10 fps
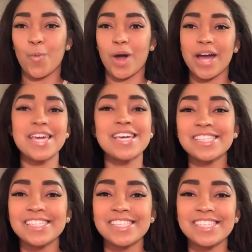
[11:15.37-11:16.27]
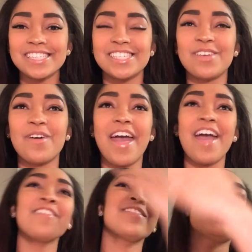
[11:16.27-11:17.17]
What? So
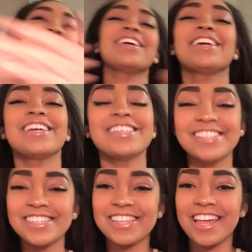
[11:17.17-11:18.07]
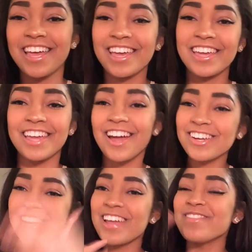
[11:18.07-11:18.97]
everything is just like, y'all
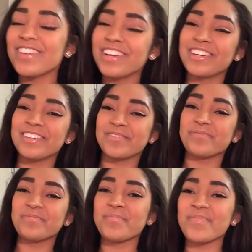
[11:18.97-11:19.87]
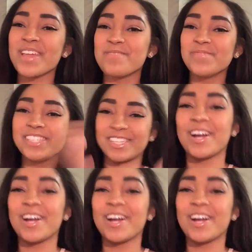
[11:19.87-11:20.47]
know that Mr.